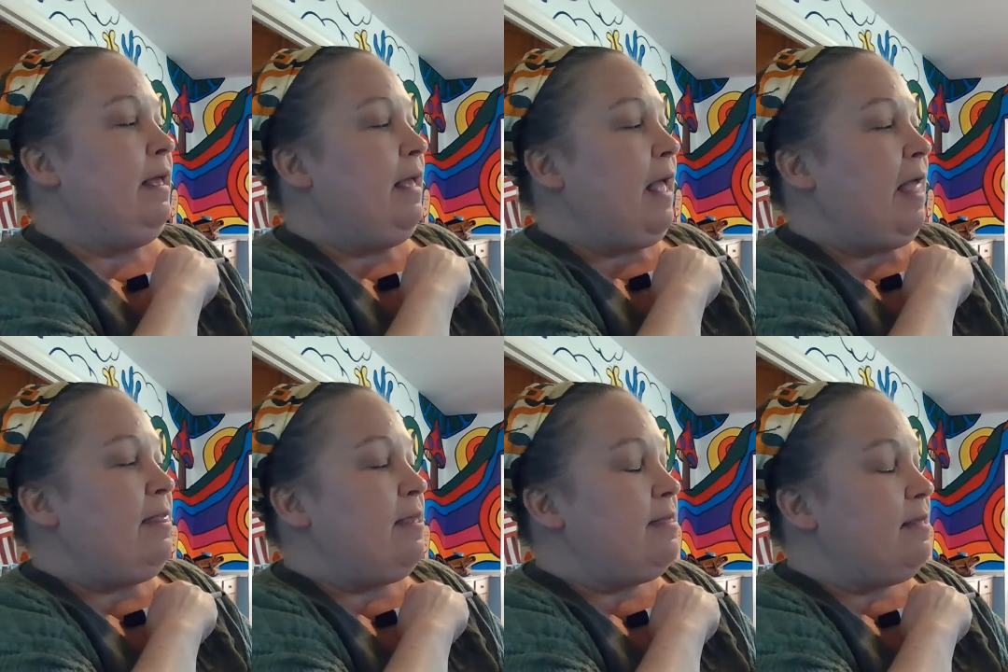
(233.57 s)

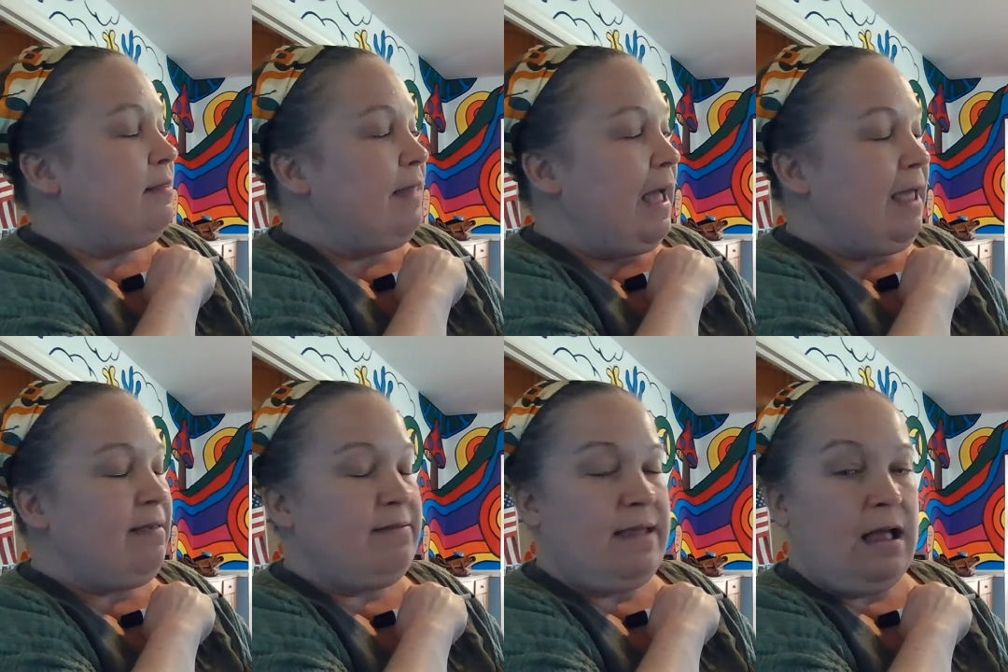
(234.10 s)
And then the
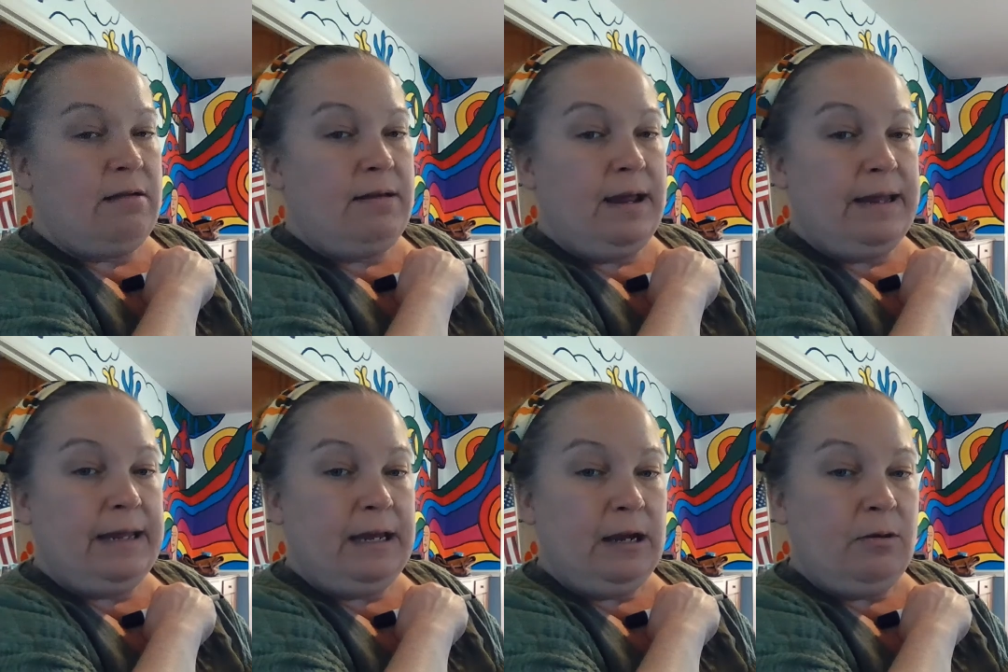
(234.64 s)
last sound I
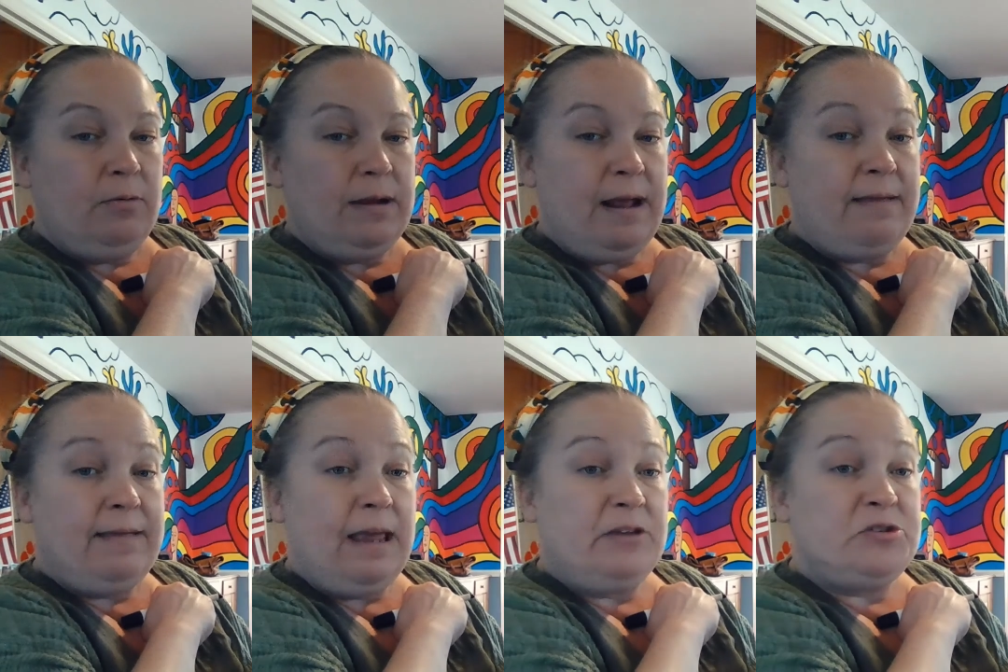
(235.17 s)
hear when I
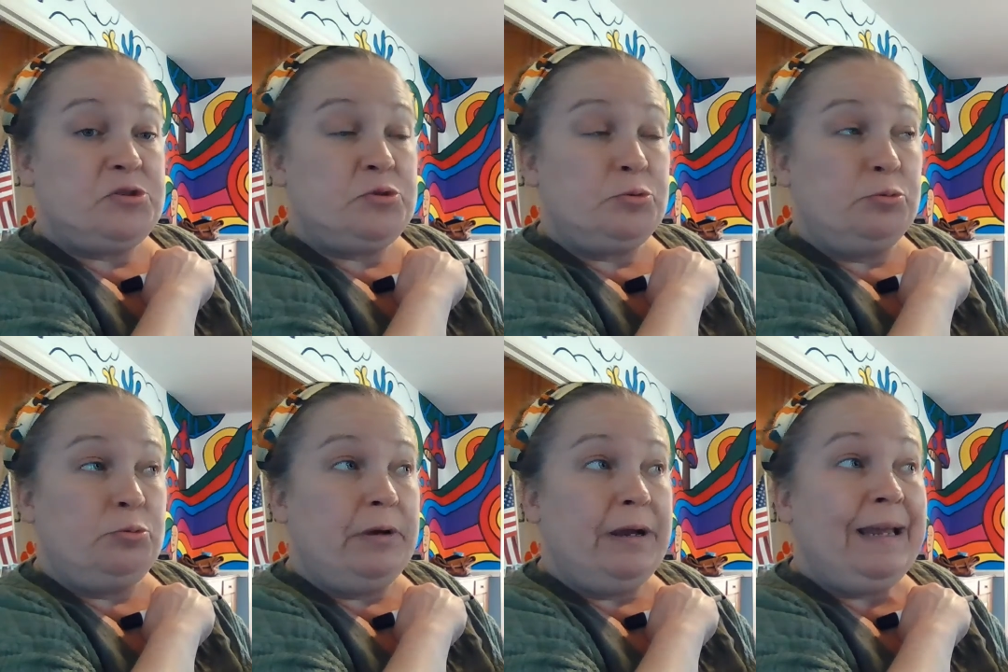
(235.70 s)
say
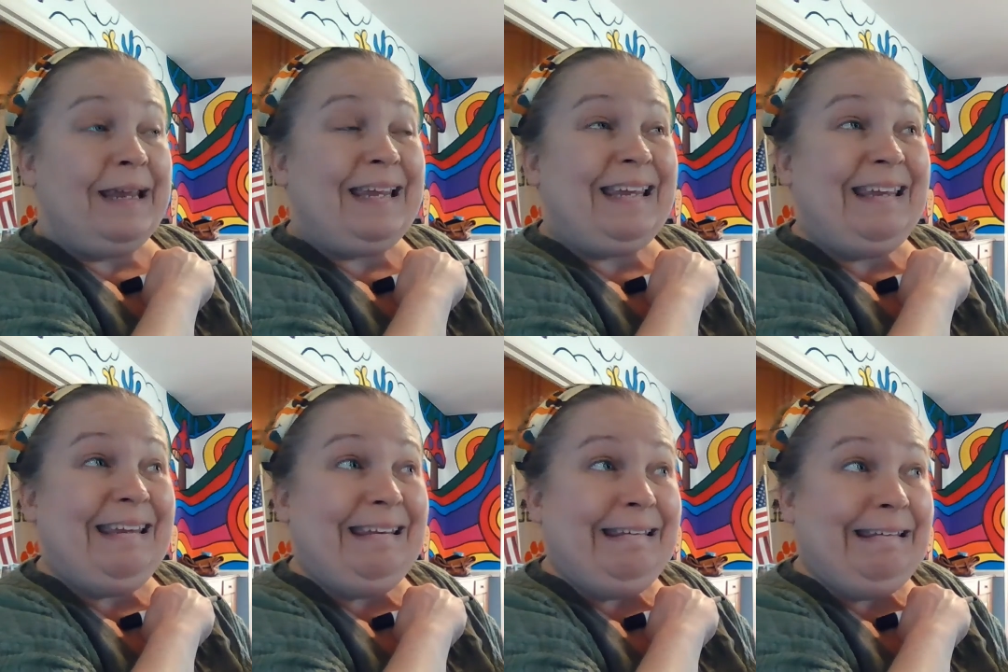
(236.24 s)

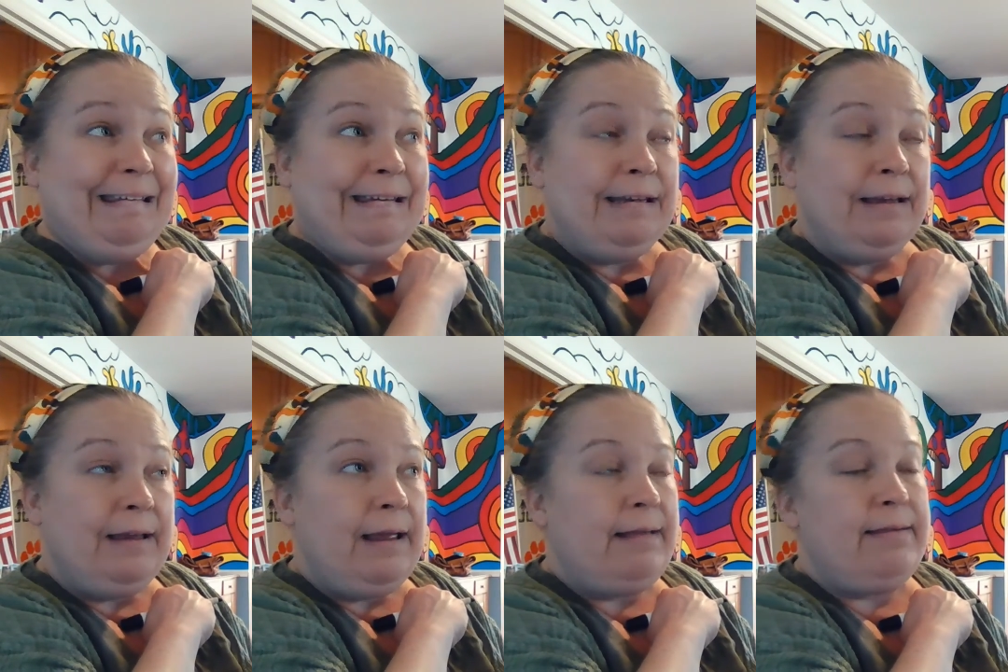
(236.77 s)
tree,
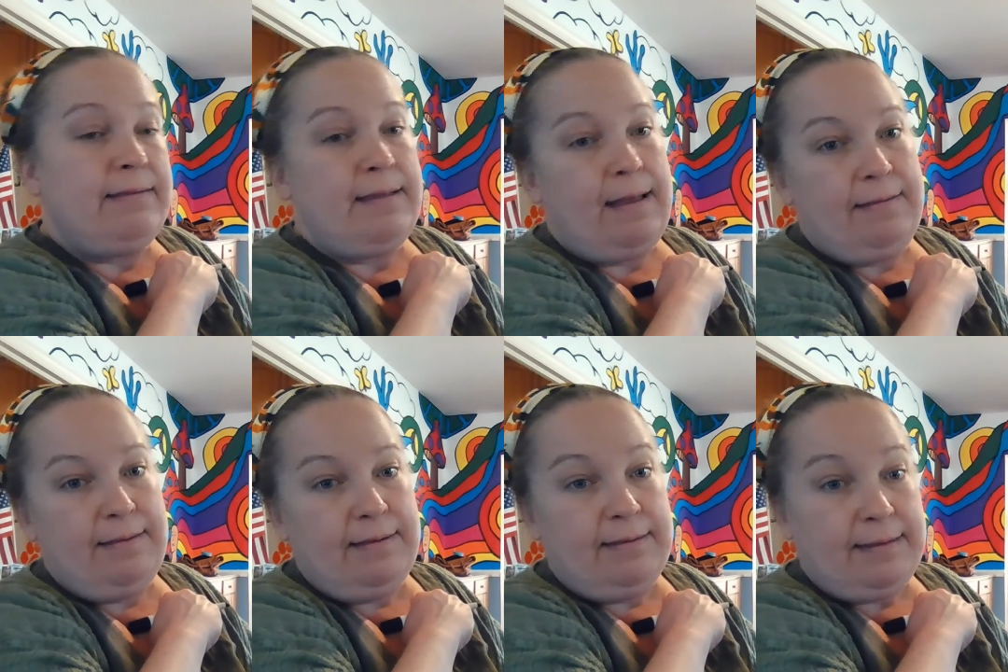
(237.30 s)
it
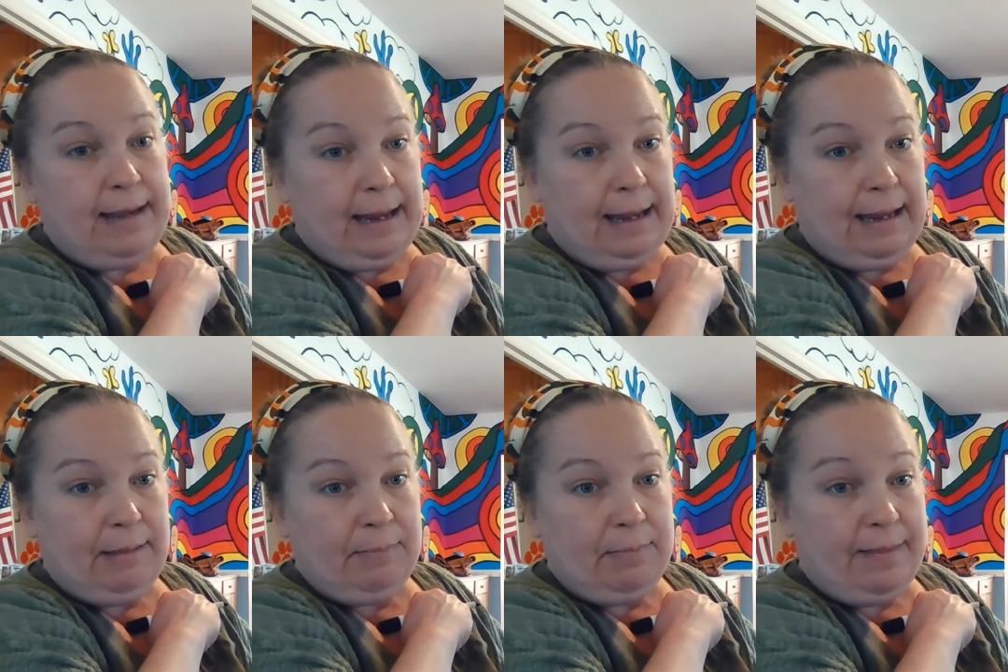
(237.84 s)
says its
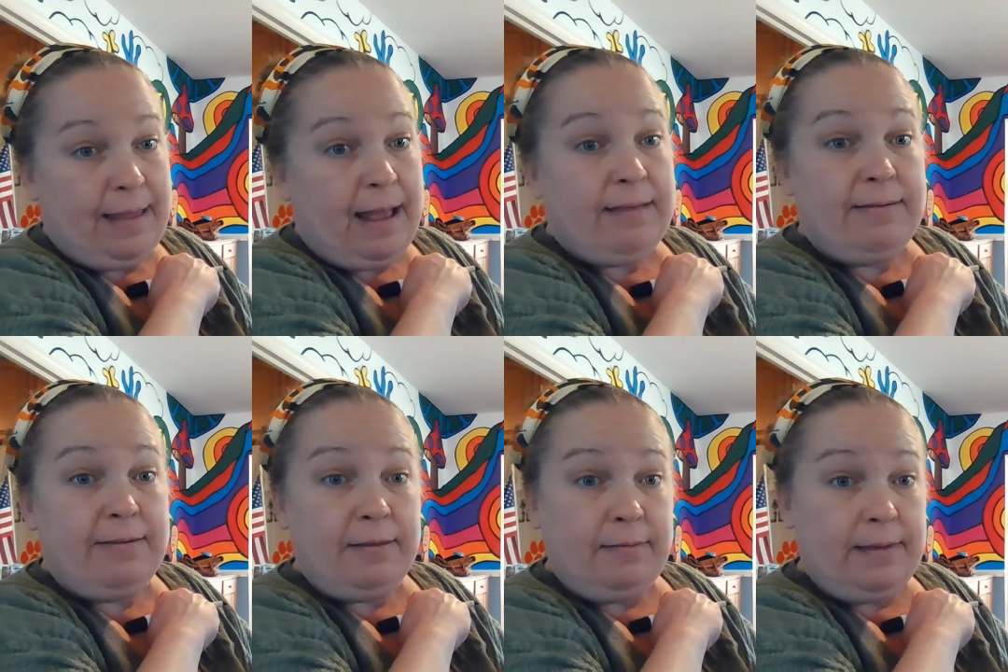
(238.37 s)
name, and
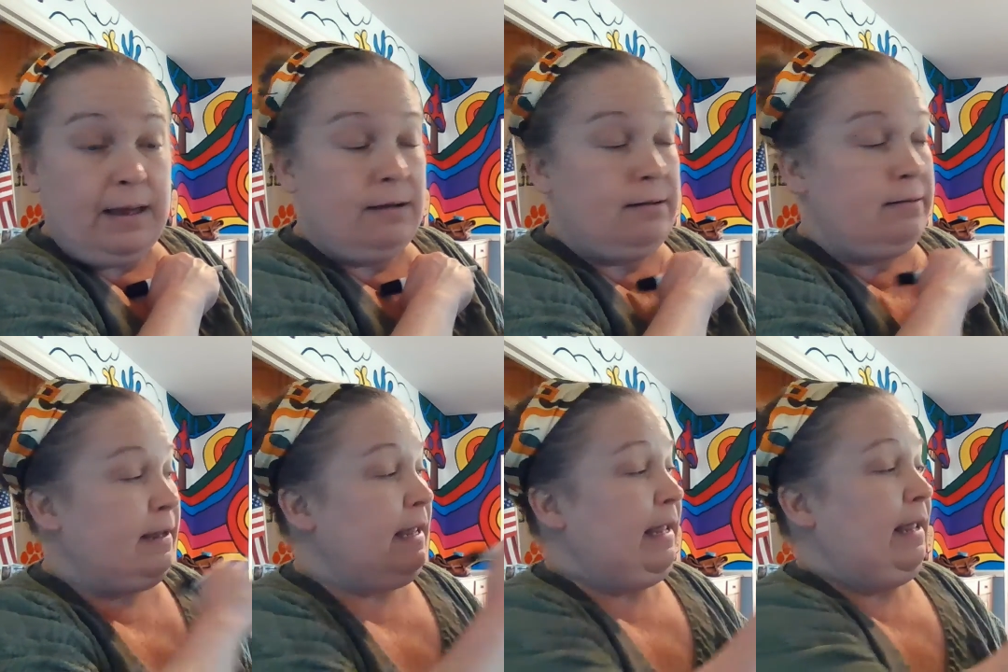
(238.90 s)
that's the letter
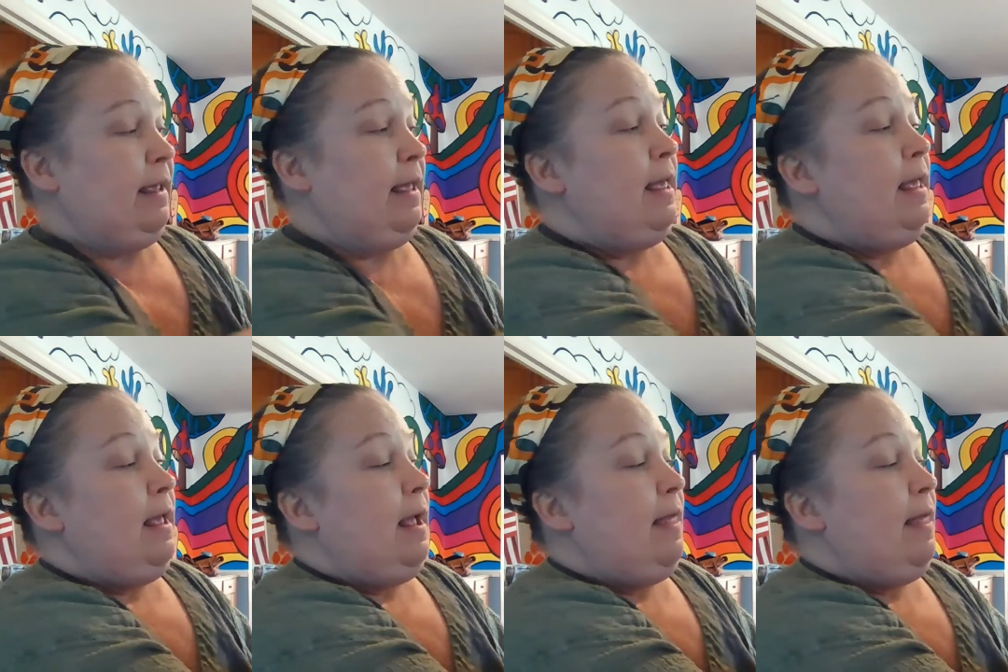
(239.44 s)
E. And